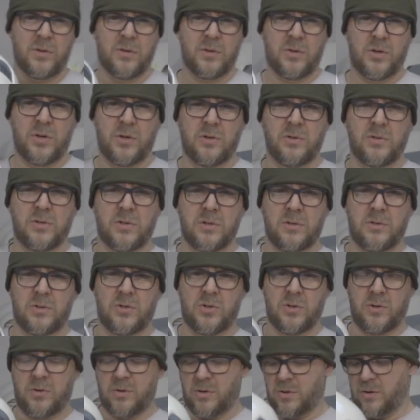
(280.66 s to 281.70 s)
used
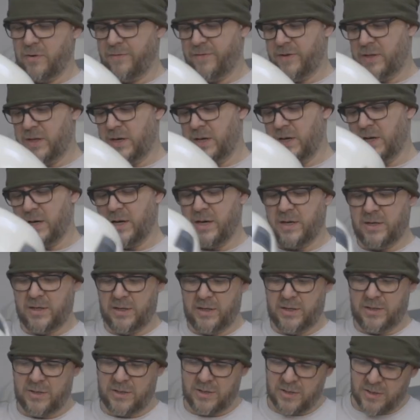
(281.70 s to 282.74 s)
to cover the
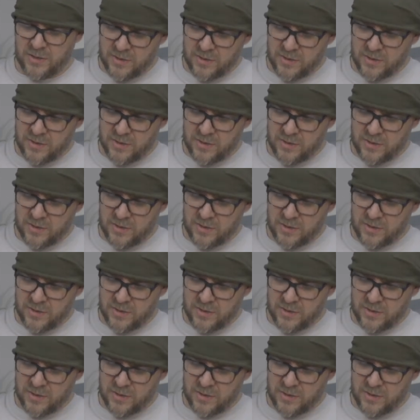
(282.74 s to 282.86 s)
eyes.